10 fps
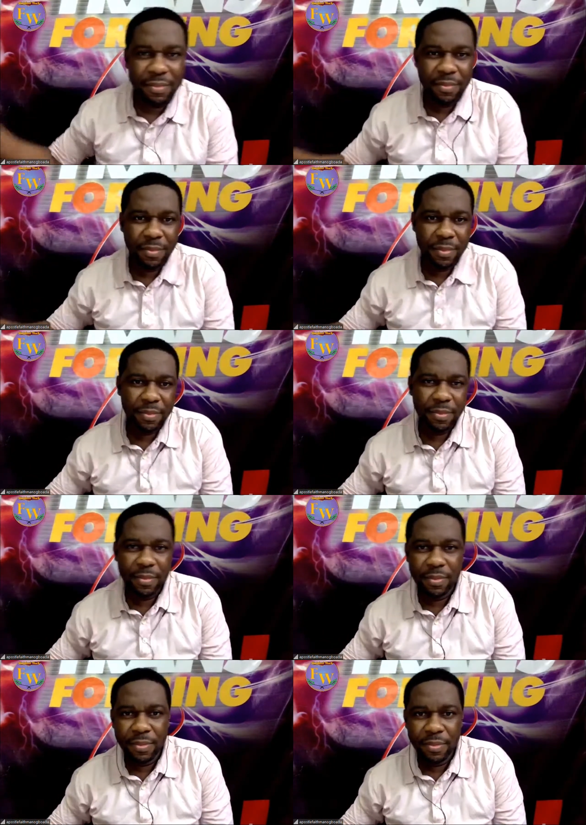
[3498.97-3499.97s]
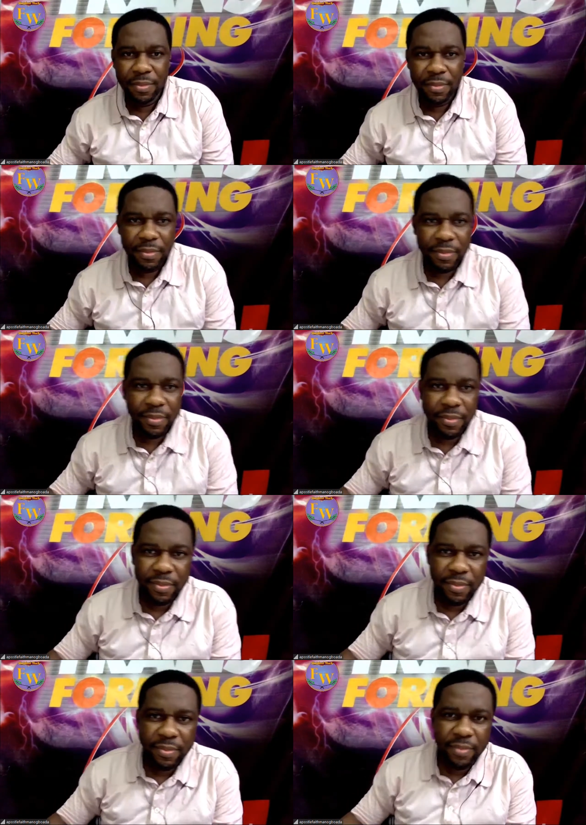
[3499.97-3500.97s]

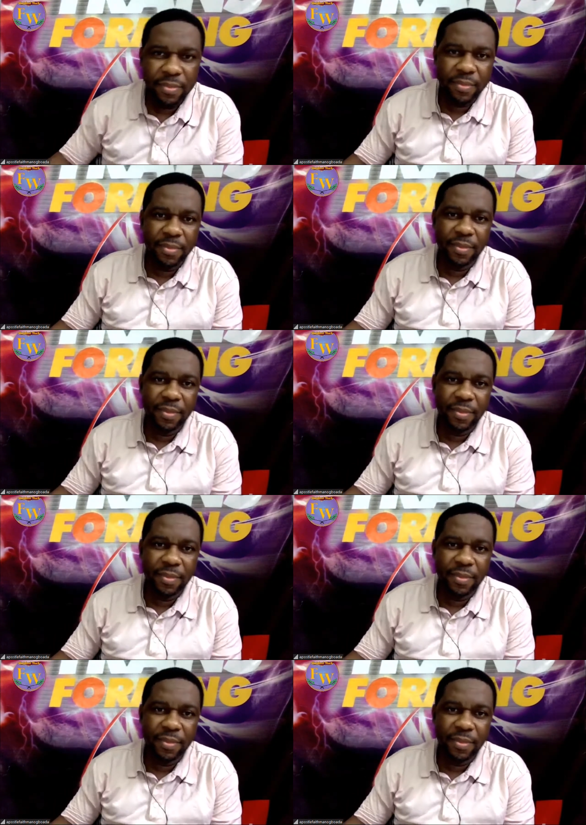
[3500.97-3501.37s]
(silence)